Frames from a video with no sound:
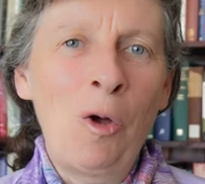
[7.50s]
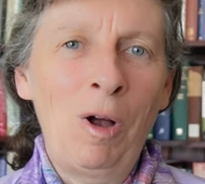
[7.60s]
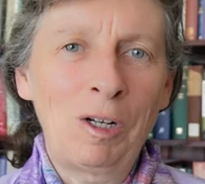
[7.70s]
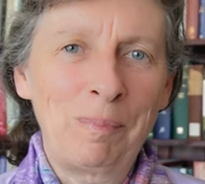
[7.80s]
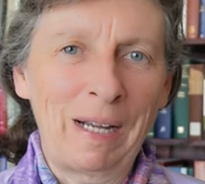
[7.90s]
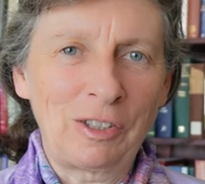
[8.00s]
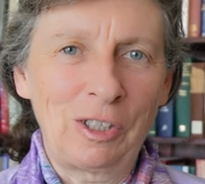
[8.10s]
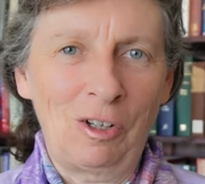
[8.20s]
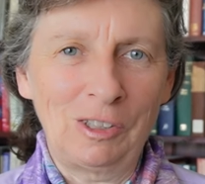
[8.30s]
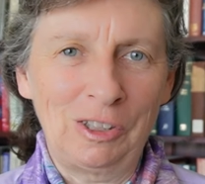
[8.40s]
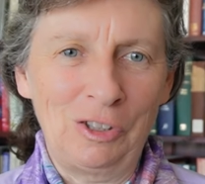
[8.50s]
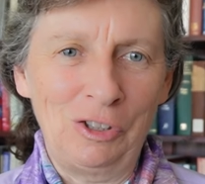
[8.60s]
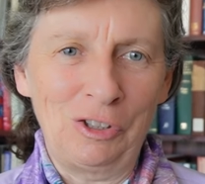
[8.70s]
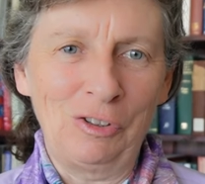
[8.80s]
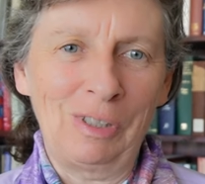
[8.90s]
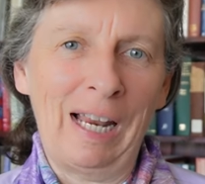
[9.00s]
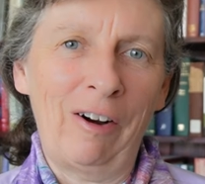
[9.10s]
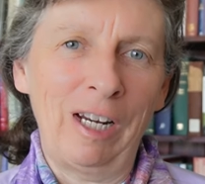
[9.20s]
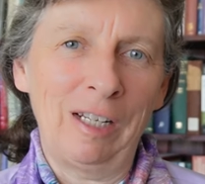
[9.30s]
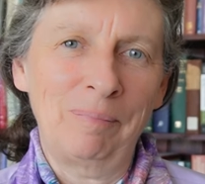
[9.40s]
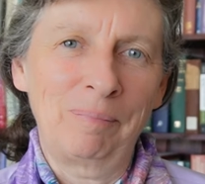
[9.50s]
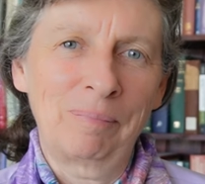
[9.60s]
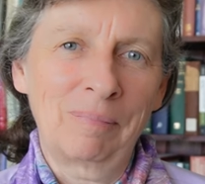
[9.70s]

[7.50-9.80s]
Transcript: Welcome back to the Constitutional Clarion.